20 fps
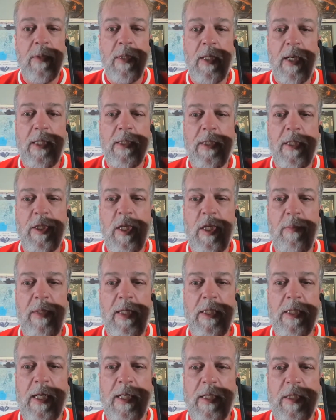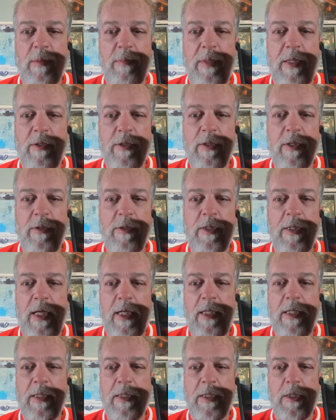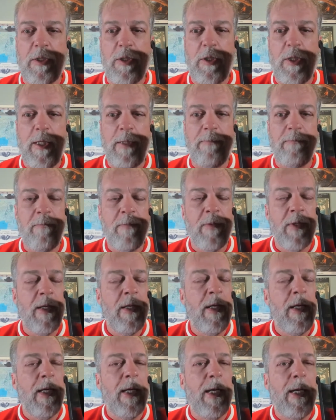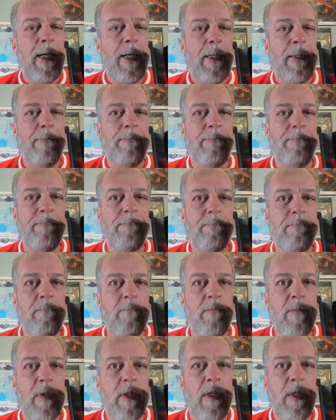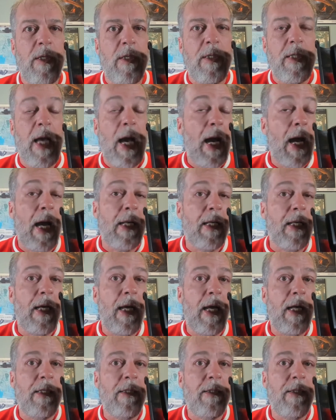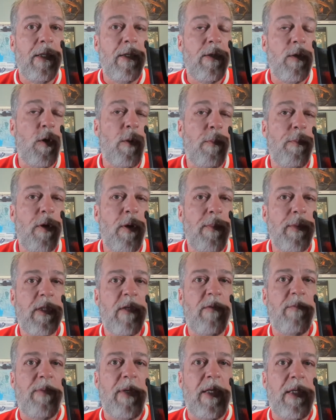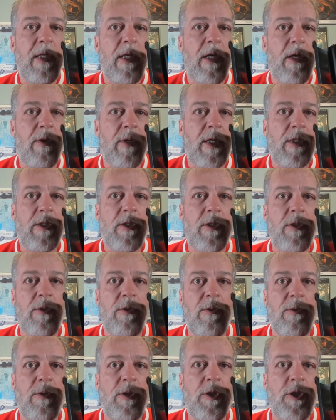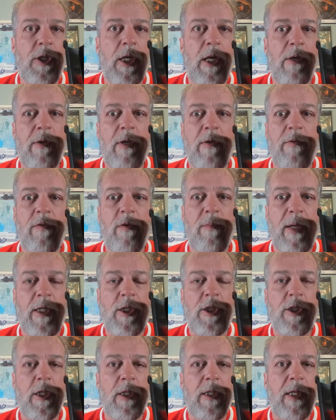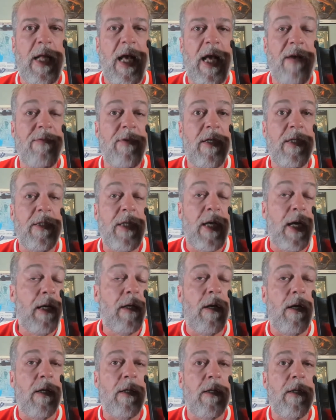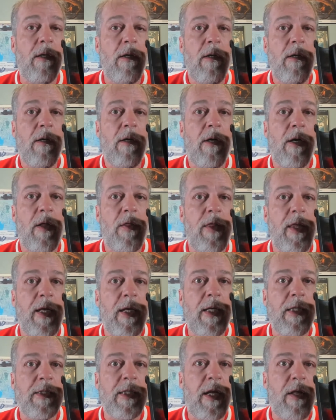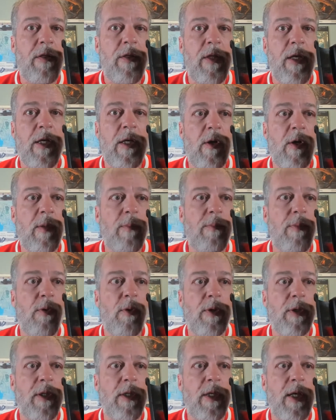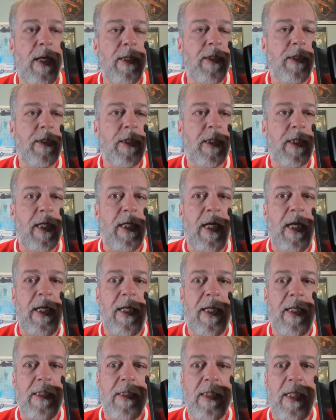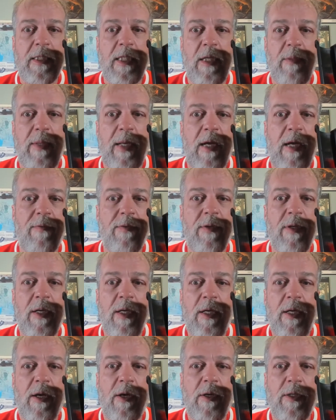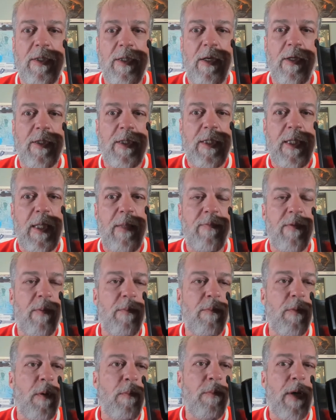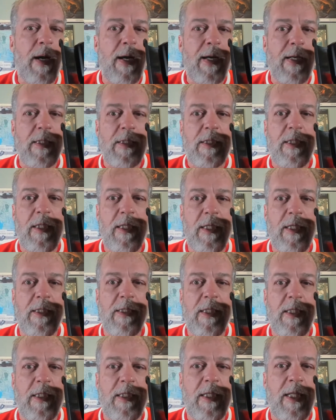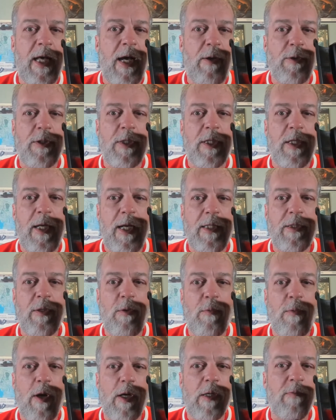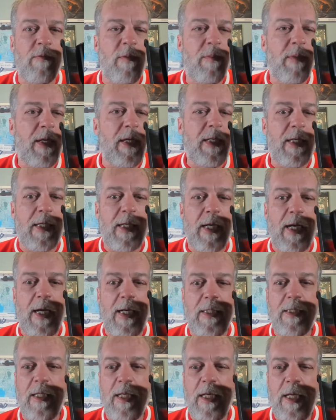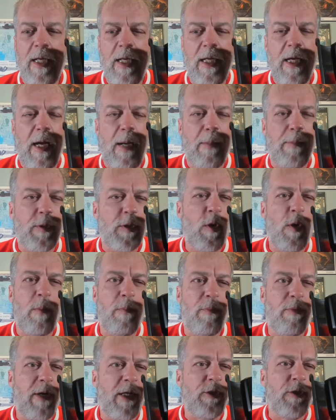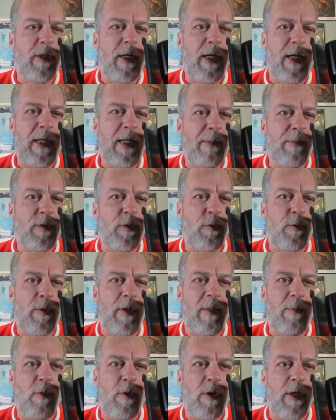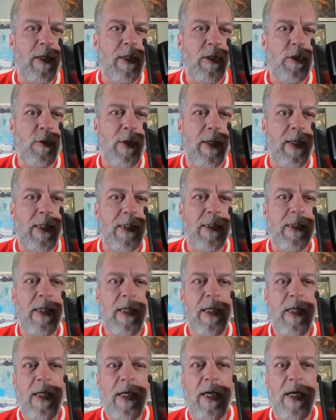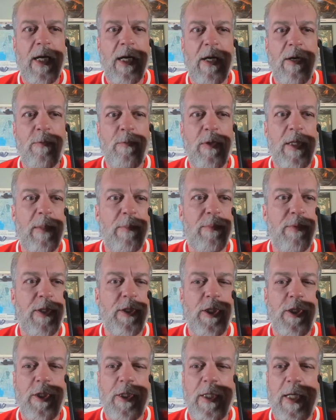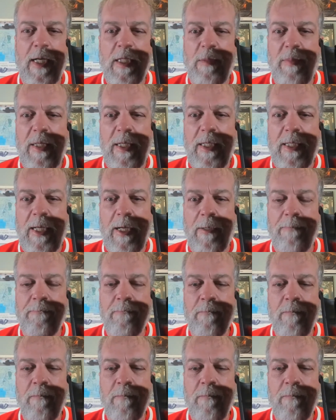I see JB's got his beers out tonight. This is good. And the whole purpose of being here is to share information and have a dialogue on things that I think are important, not just to Canadians. I see we have our team from Mumbai is in the house tonight. So welcome from India, guys. I'm so impressed you're getting up so early in the morning to join us. I really appreciate you guys being here.